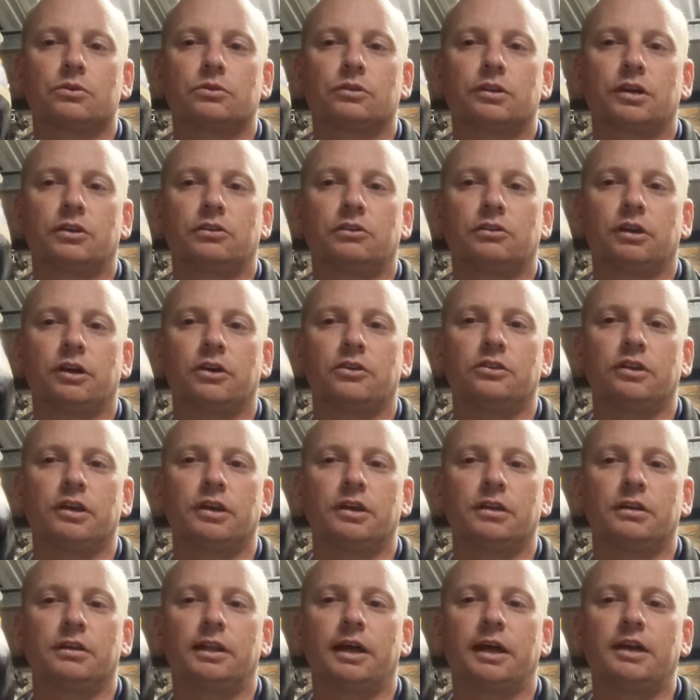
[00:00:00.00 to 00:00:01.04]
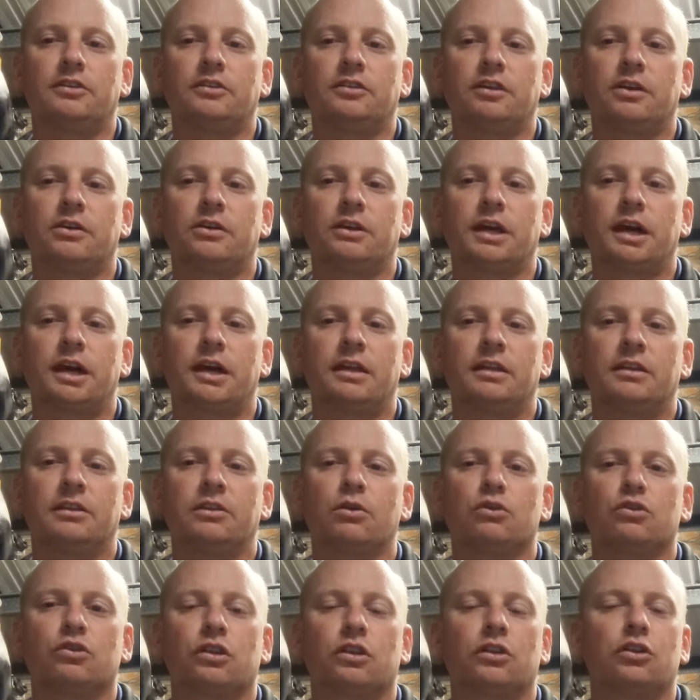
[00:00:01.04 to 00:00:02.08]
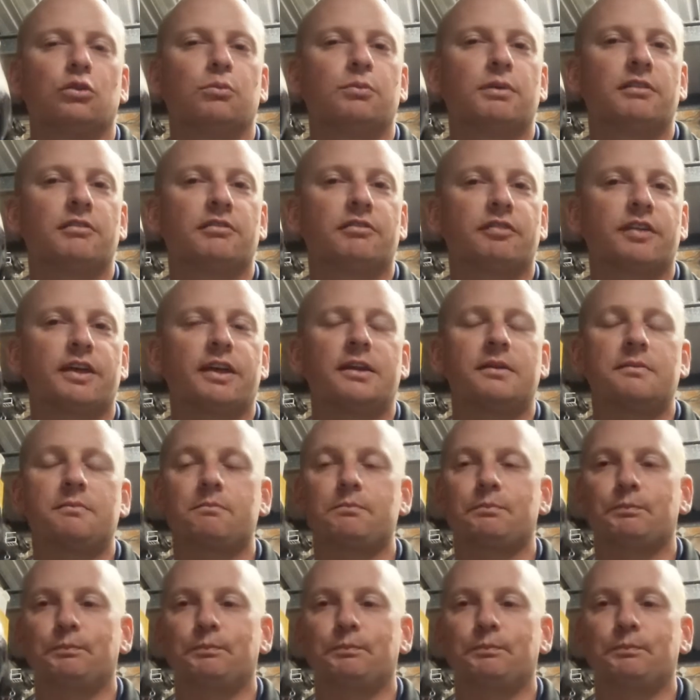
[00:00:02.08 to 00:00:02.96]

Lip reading: Does lace okay. Looks a little bit thin.